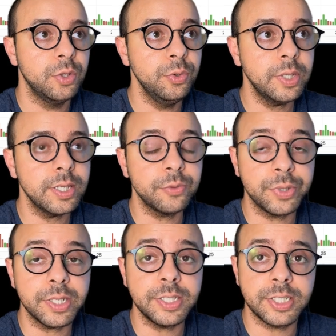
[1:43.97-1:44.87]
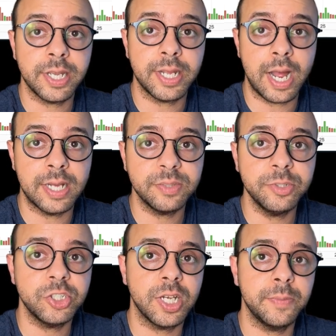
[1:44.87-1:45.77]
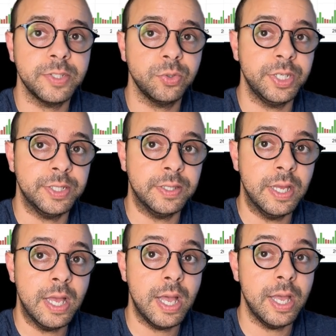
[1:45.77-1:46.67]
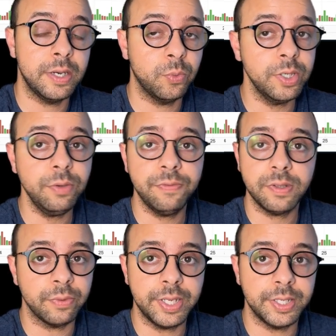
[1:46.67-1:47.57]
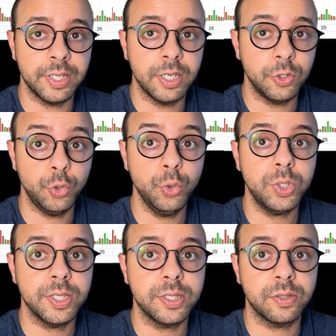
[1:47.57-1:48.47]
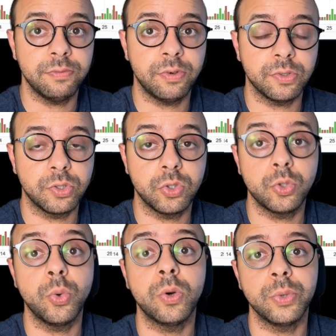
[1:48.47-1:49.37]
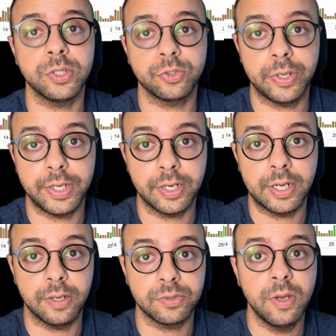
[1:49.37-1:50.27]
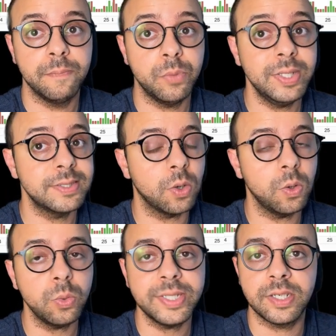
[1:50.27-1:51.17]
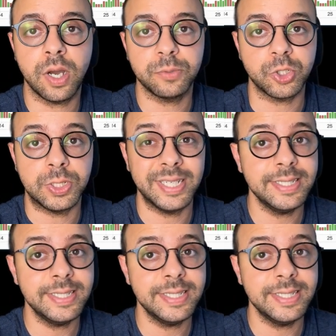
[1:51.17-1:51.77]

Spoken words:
You can really take as much time as you need, and when you feel ready, you can convert to a real trading account. But it's always an option.